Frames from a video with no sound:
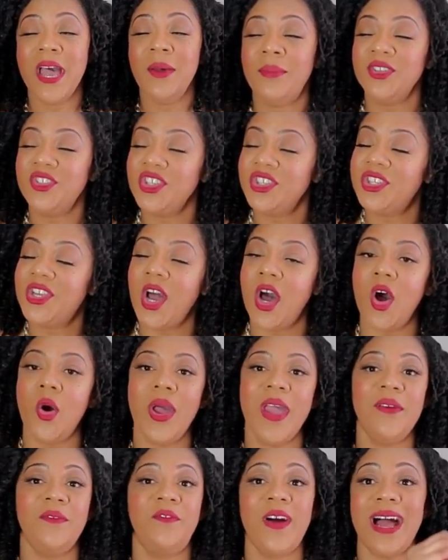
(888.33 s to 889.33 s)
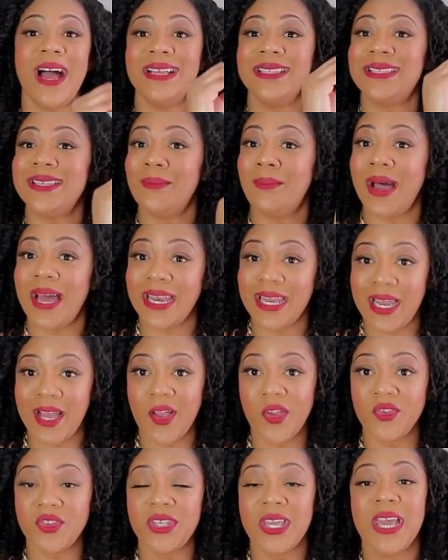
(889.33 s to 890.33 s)
but just go and find somebody
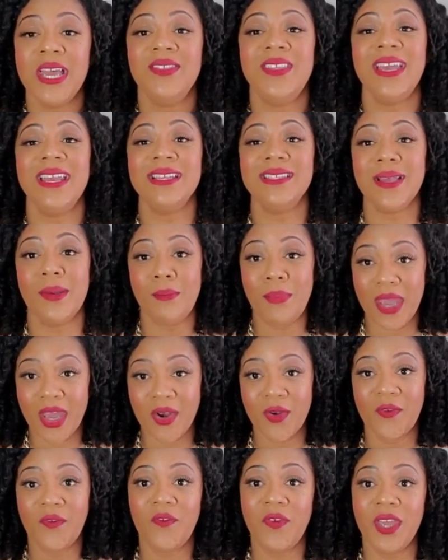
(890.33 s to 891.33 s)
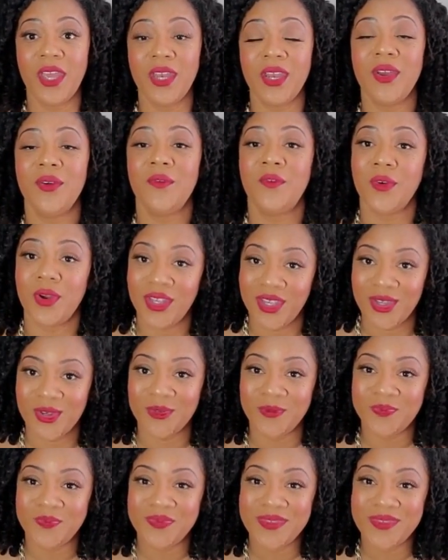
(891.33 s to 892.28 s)
else that is a better fit for you.